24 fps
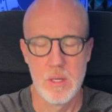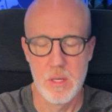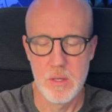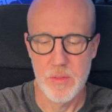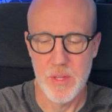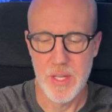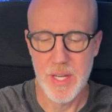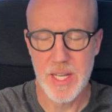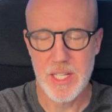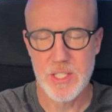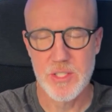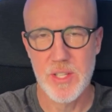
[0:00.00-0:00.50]

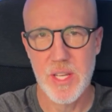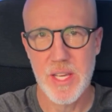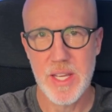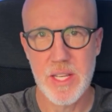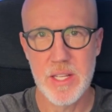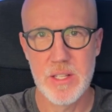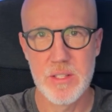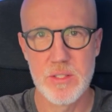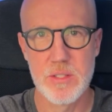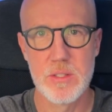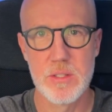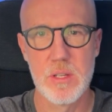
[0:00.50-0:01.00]
The next thing
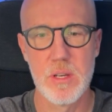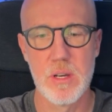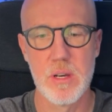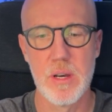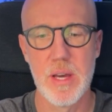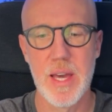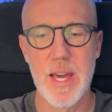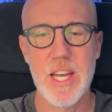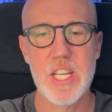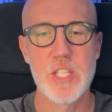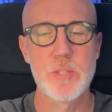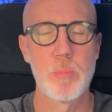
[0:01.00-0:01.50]
is the
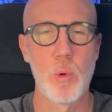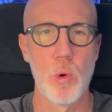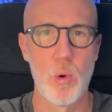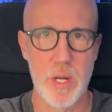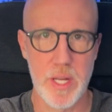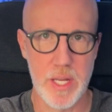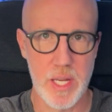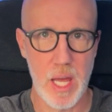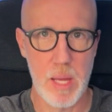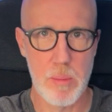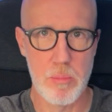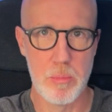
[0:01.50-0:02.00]

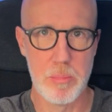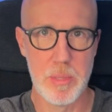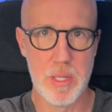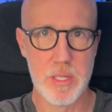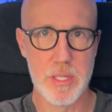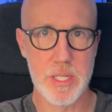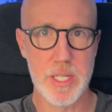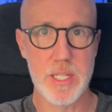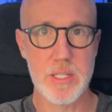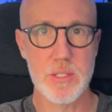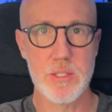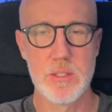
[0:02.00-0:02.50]
exporting
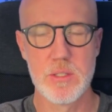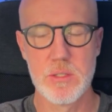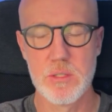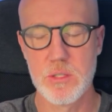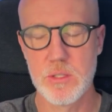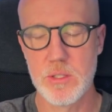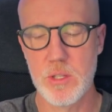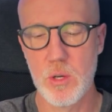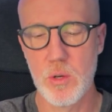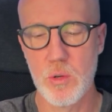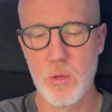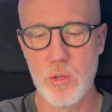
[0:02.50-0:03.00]
capabilities.
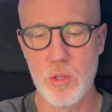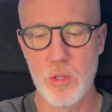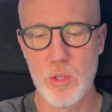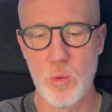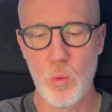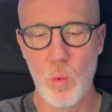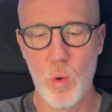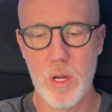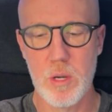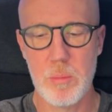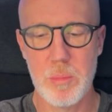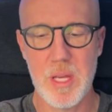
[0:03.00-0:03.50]
So you
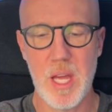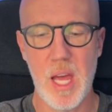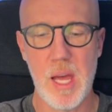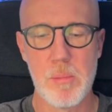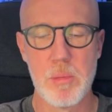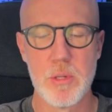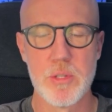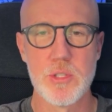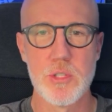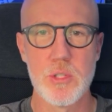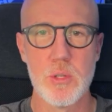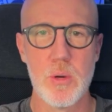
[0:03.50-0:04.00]
want to be
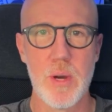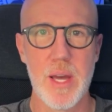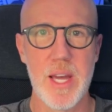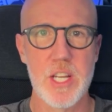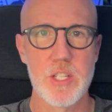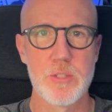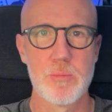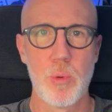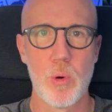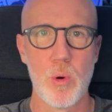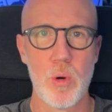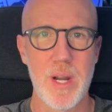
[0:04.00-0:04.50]
able to
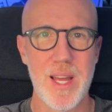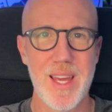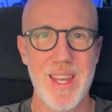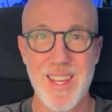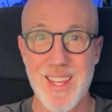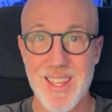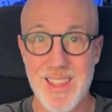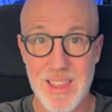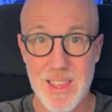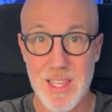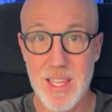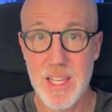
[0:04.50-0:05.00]
export in
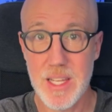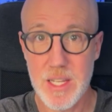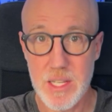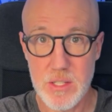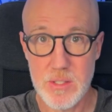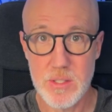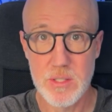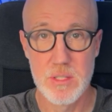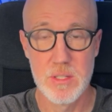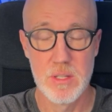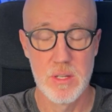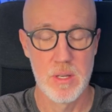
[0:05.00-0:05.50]
at
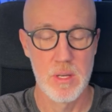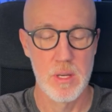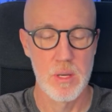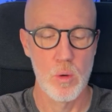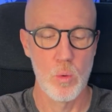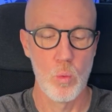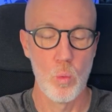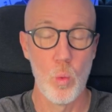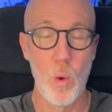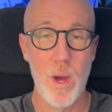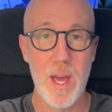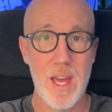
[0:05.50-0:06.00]
least
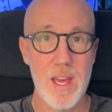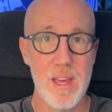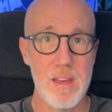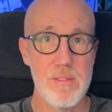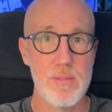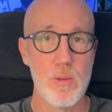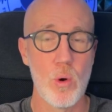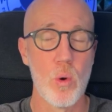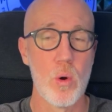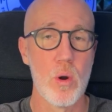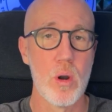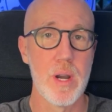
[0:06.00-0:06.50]
WAV
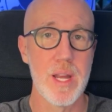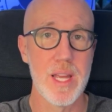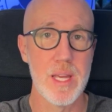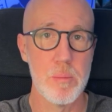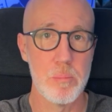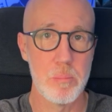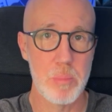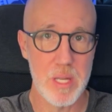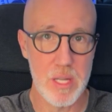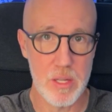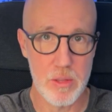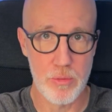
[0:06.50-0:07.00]
or
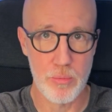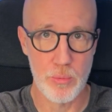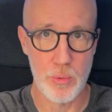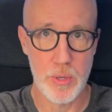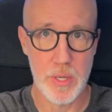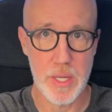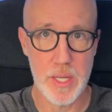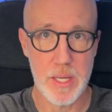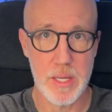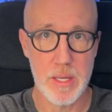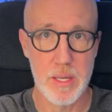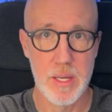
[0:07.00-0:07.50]

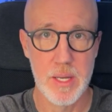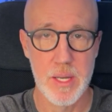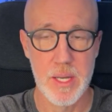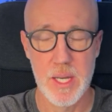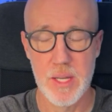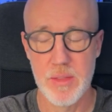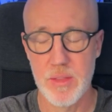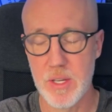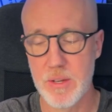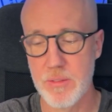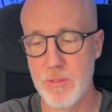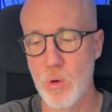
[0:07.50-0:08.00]
MP3.
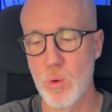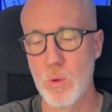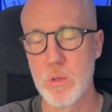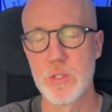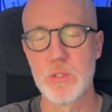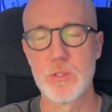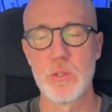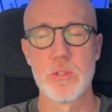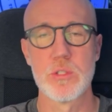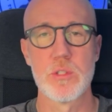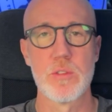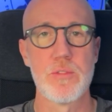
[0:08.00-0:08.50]
Then, of course,
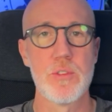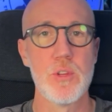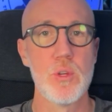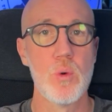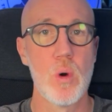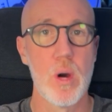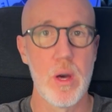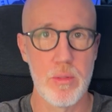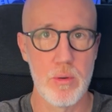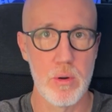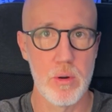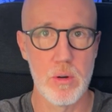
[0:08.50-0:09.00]
there's a few
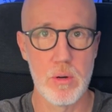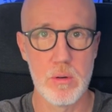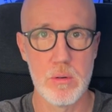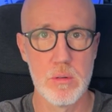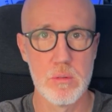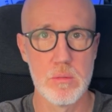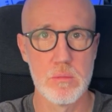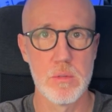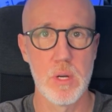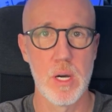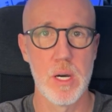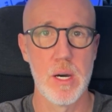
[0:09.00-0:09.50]
other
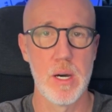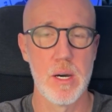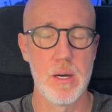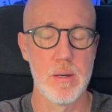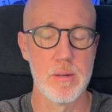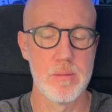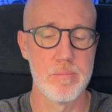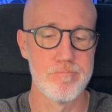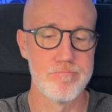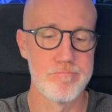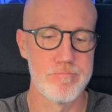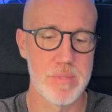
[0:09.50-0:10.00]
uh,
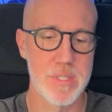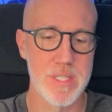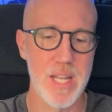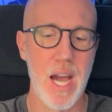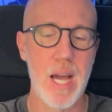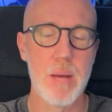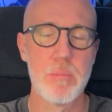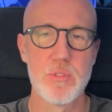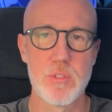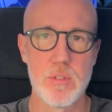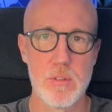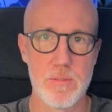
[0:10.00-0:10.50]

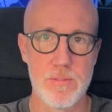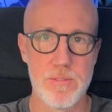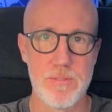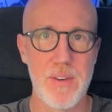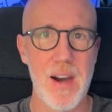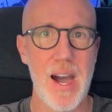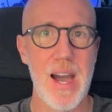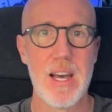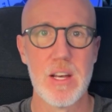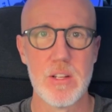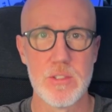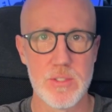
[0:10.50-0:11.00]
types of
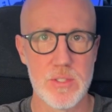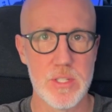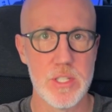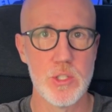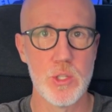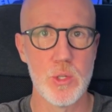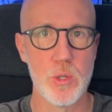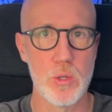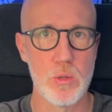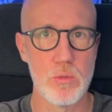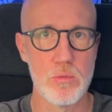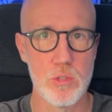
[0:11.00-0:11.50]
files that
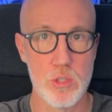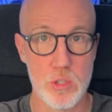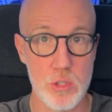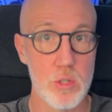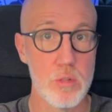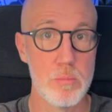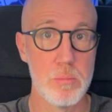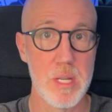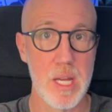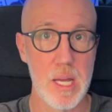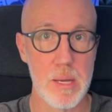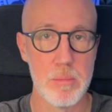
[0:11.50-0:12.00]
you
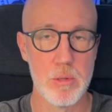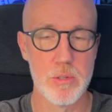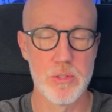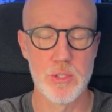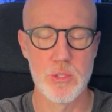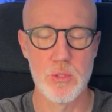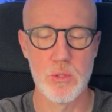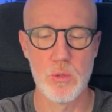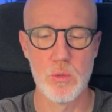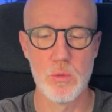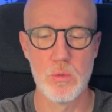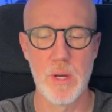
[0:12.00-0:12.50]
should be able
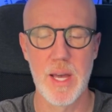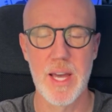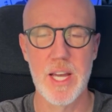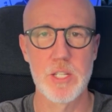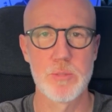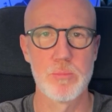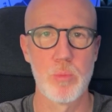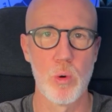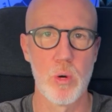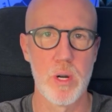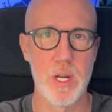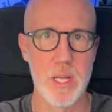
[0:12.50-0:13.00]
to
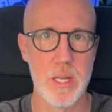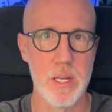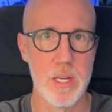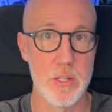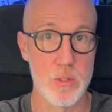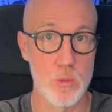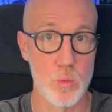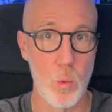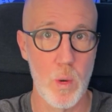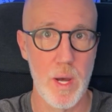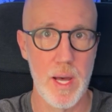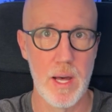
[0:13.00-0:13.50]
export in
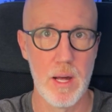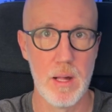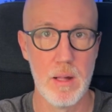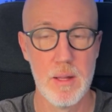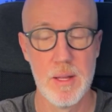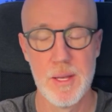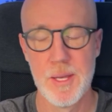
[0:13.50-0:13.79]
as well.